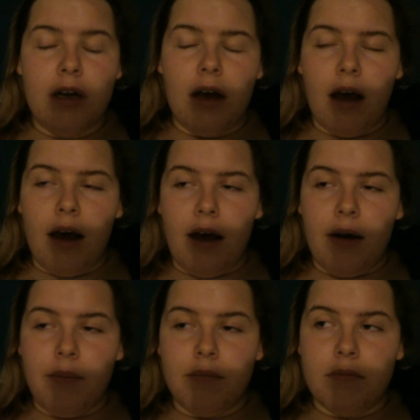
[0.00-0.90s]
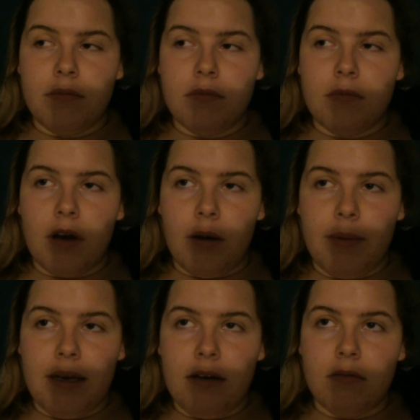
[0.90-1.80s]
I
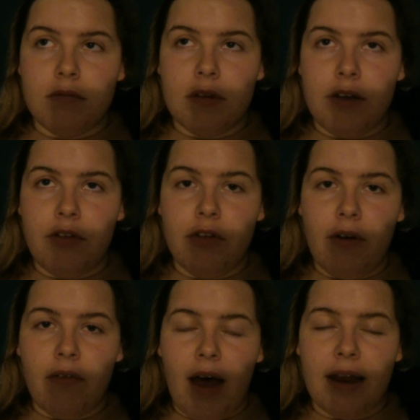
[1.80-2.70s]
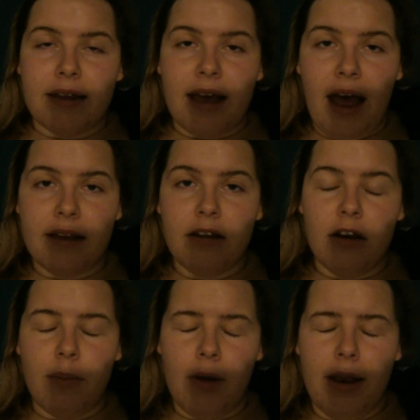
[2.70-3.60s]
mean, if you've ever had a
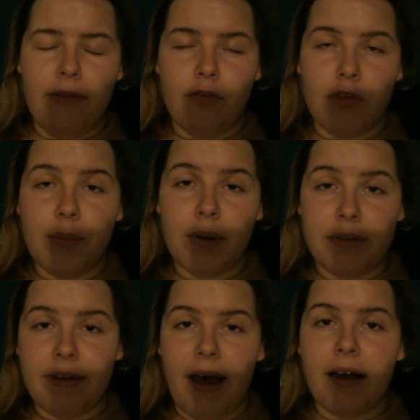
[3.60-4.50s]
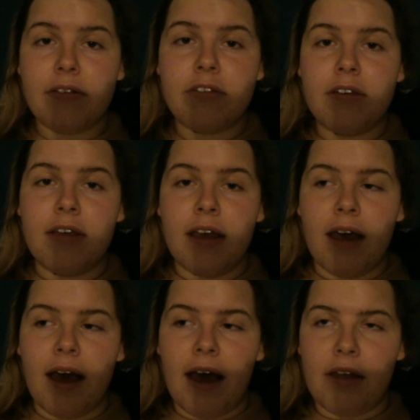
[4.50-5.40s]
cannula pull in for a blood test,
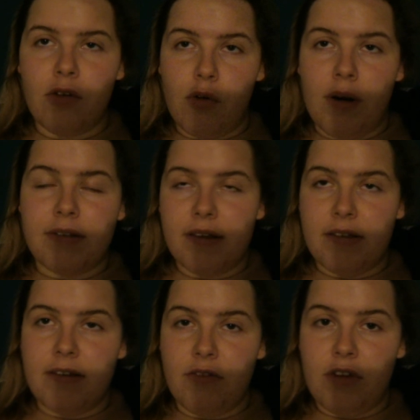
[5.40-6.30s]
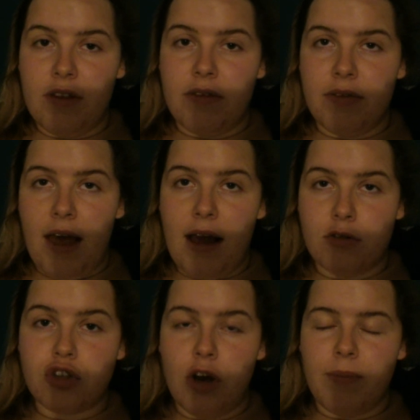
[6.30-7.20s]
and you're quite sensitive to how
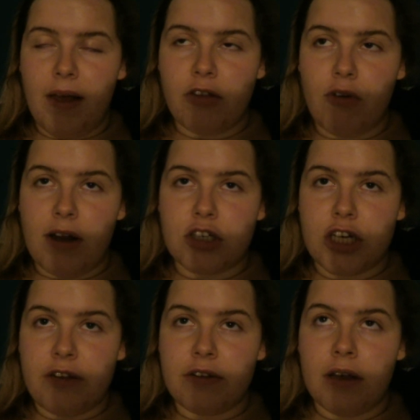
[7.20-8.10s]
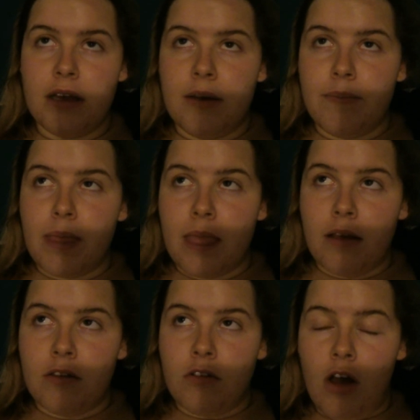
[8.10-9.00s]
sharp that scratch is,
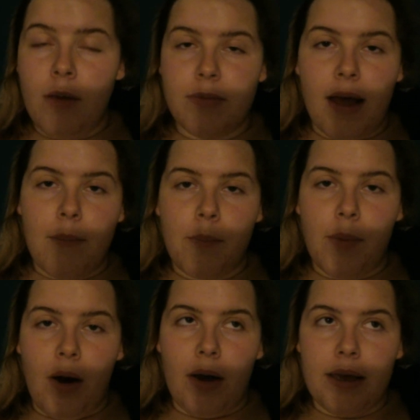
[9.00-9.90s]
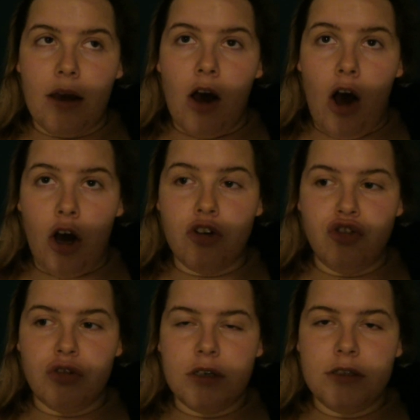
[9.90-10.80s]
times that by
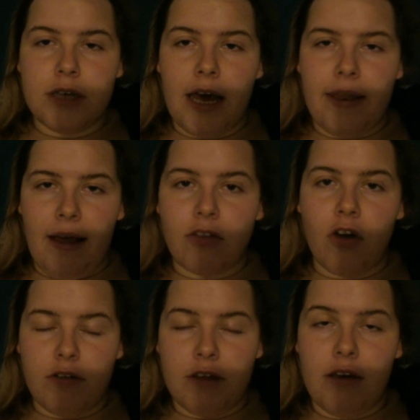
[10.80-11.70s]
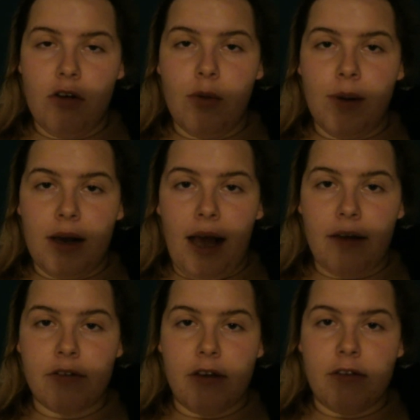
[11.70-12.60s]
100, and that's arterial blood
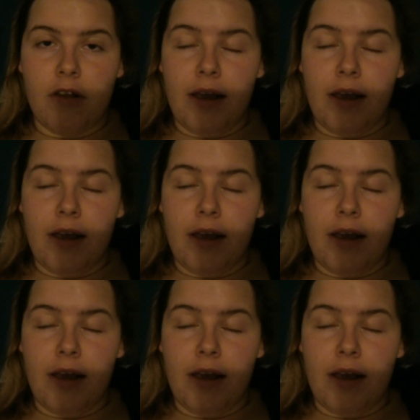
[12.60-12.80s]
gases. Like,